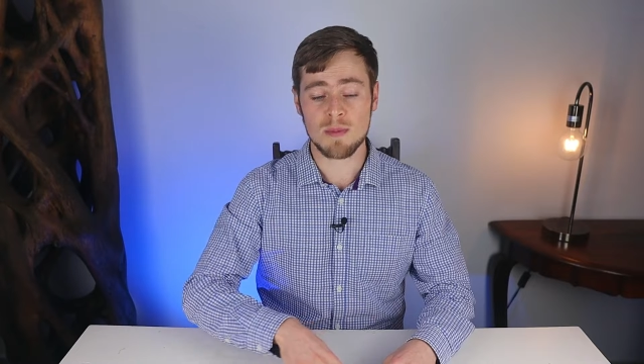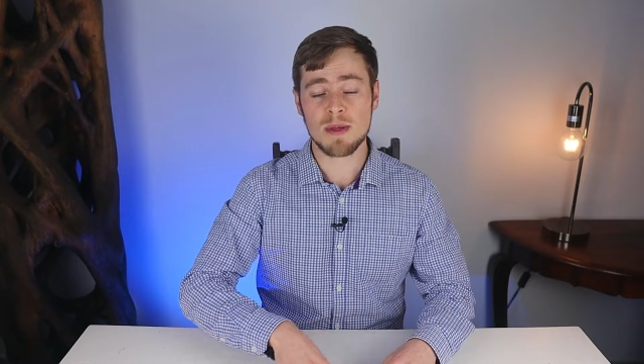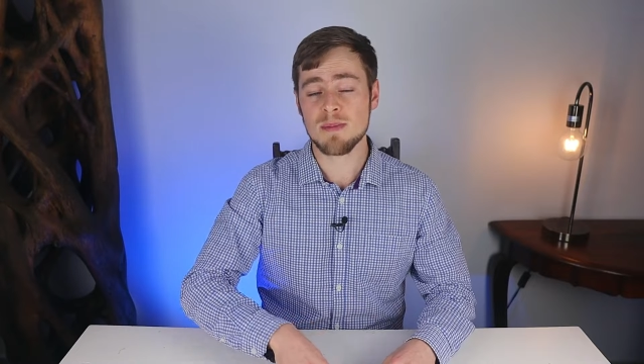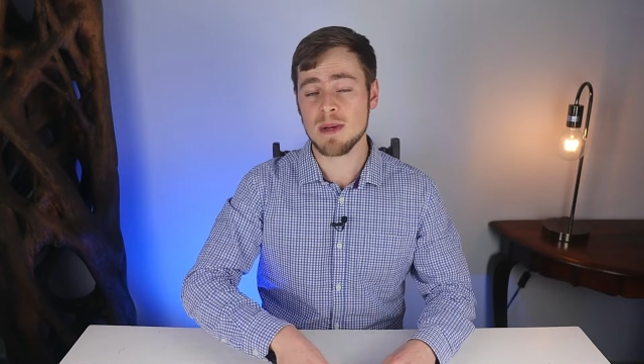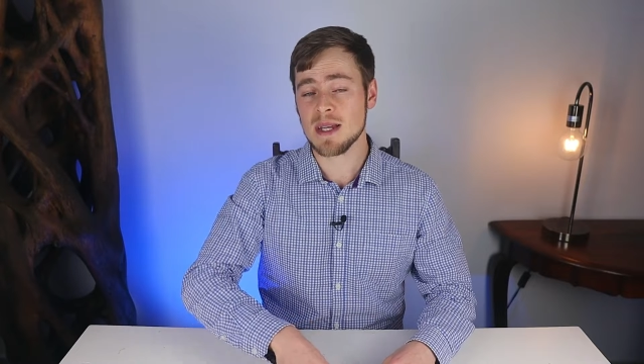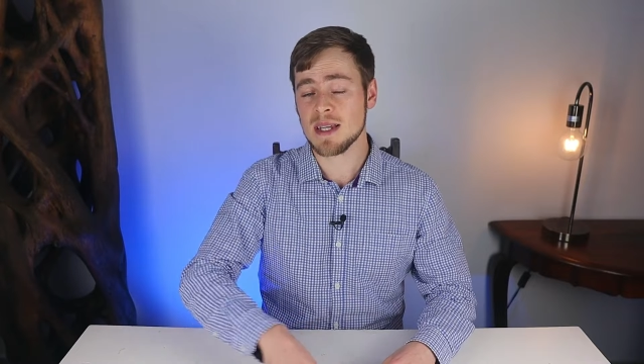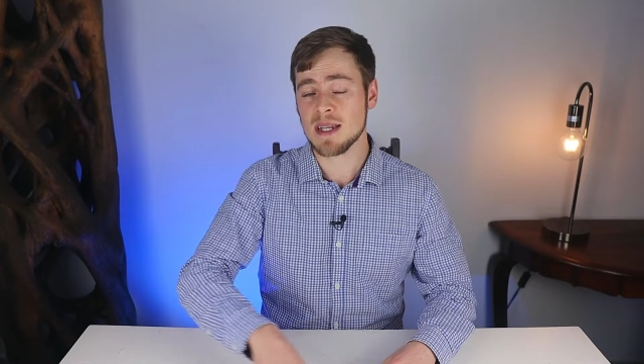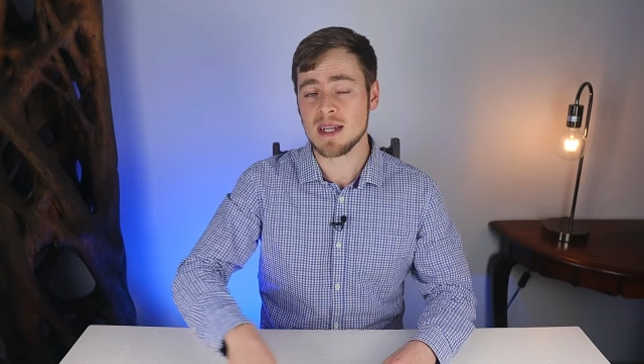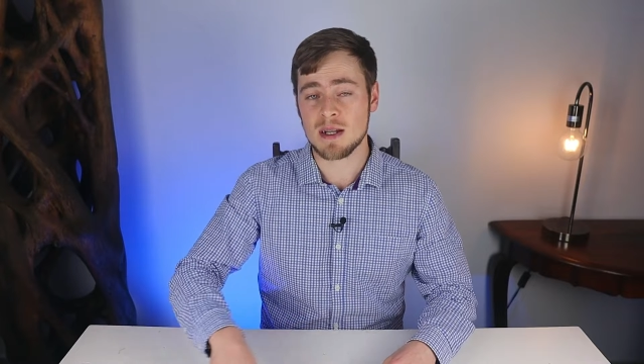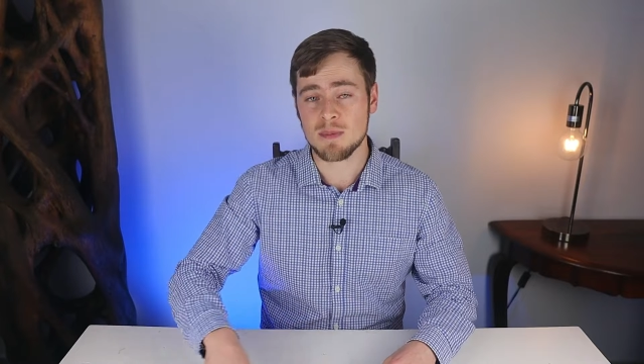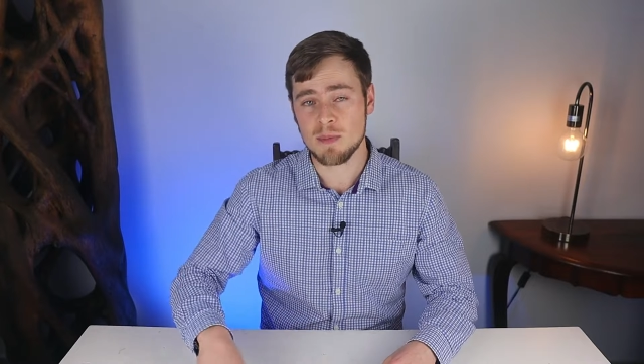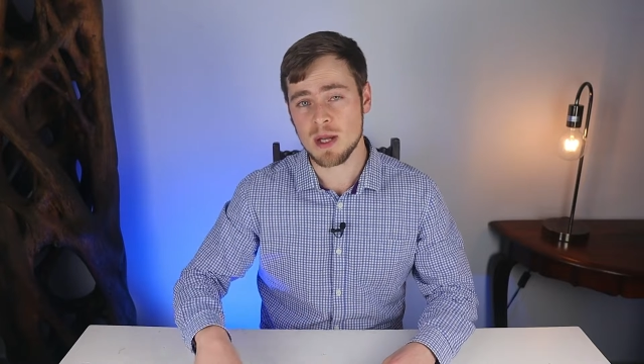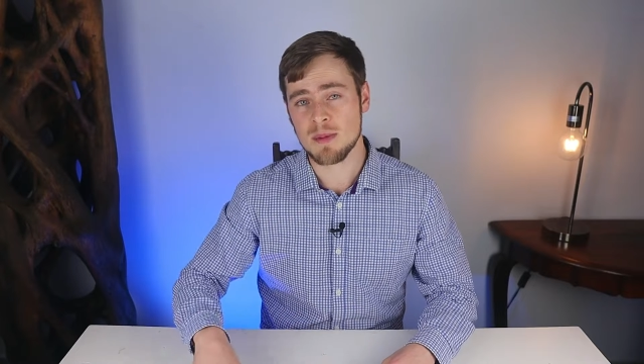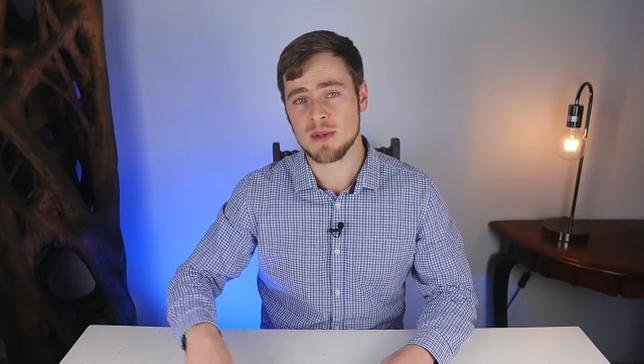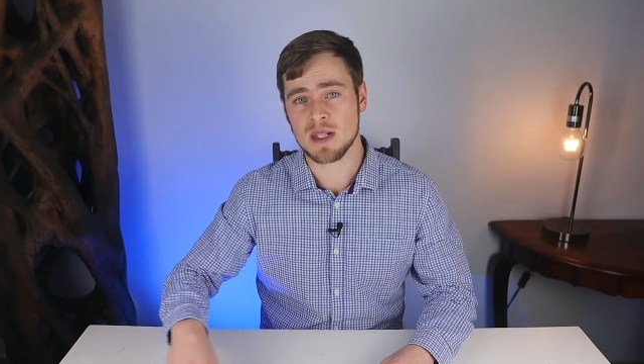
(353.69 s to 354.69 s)
be making a
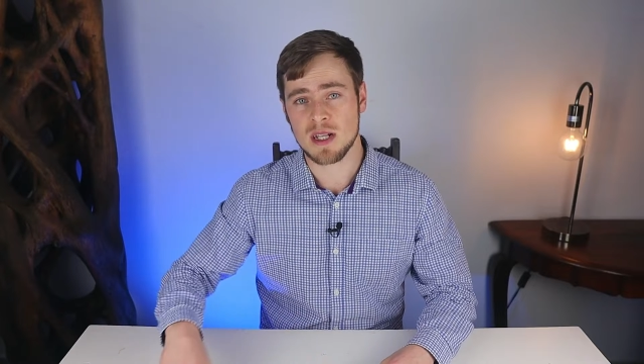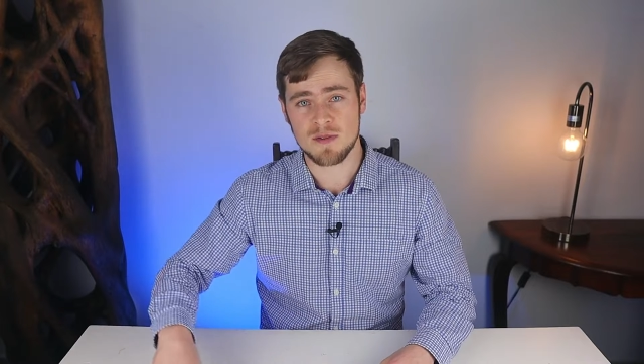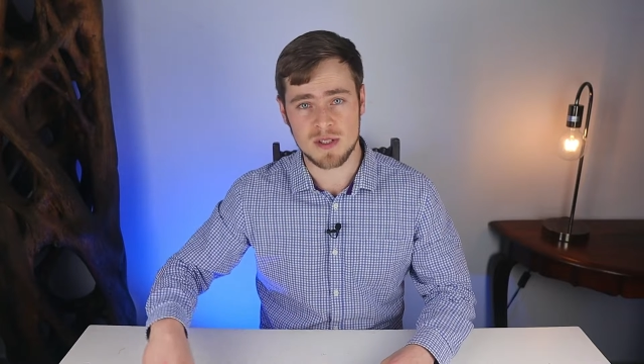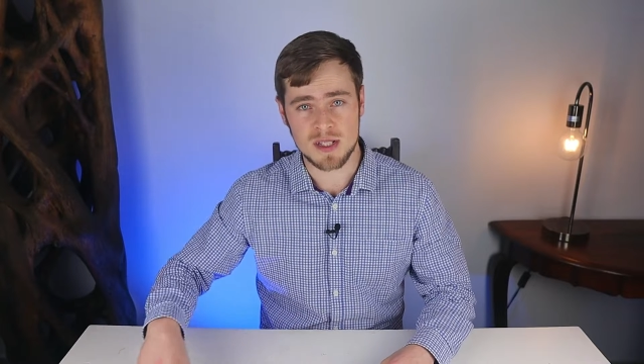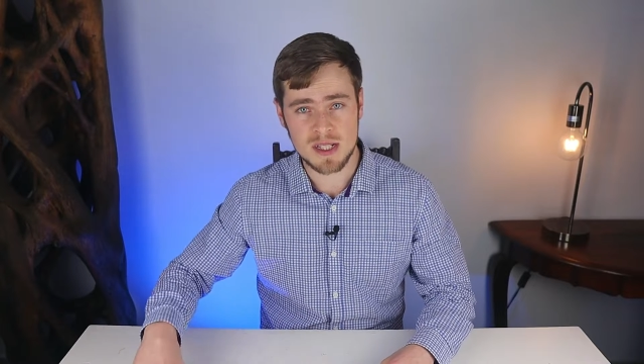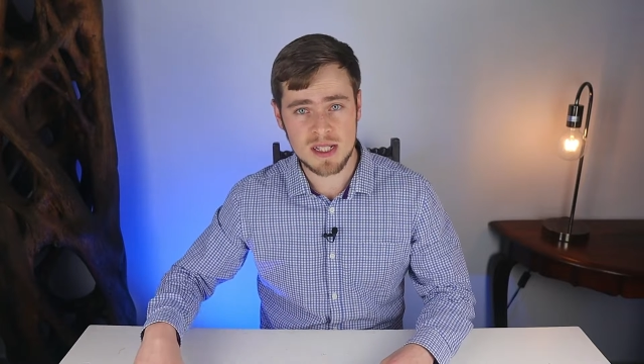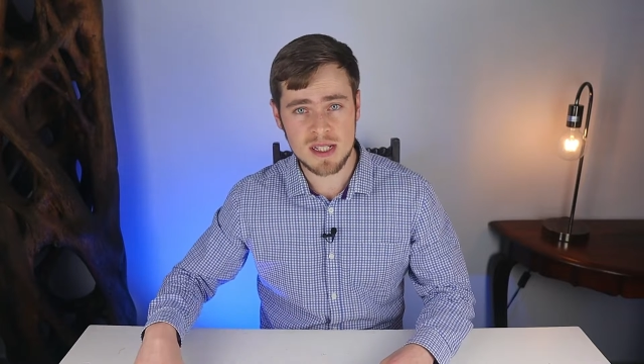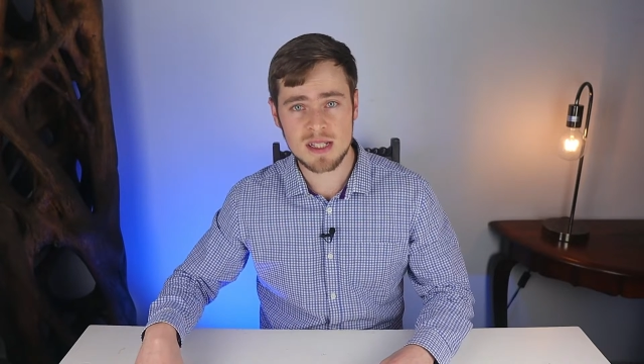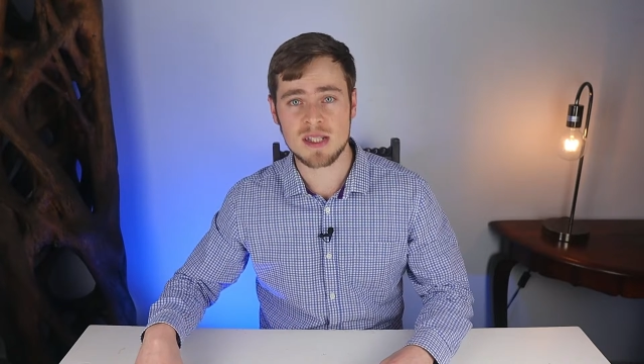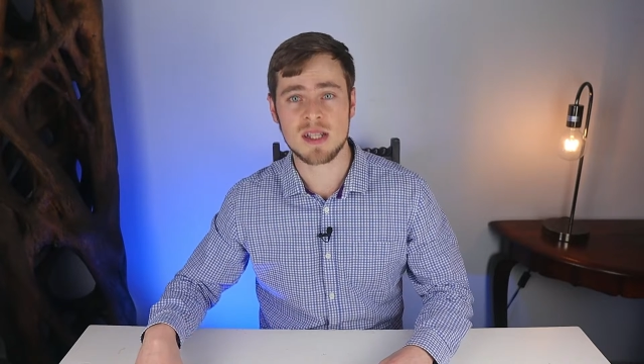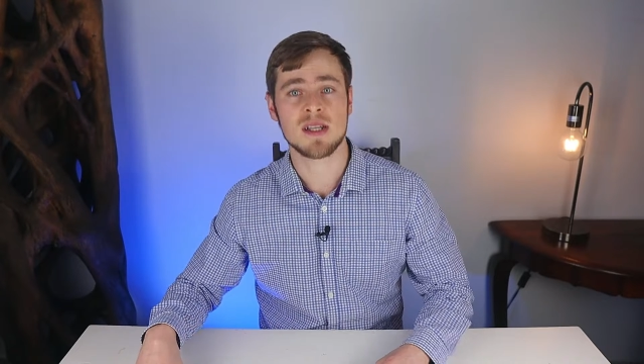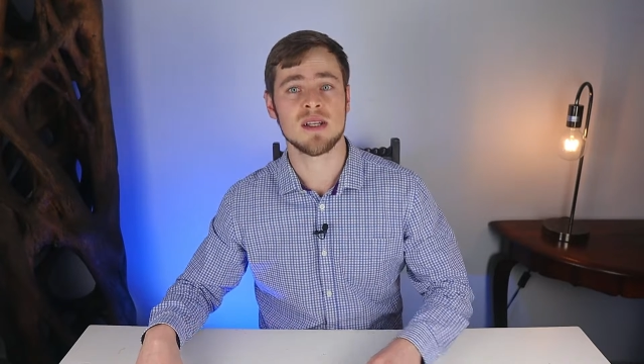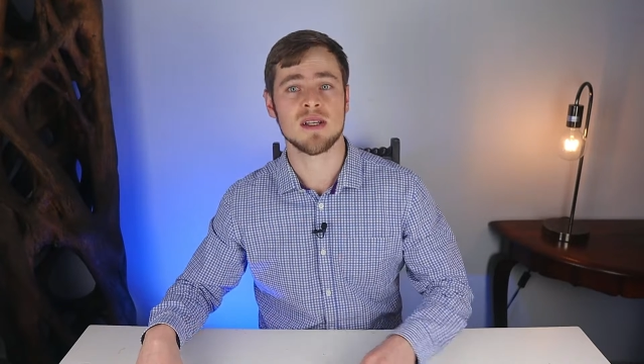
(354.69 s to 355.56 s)
payment overseas,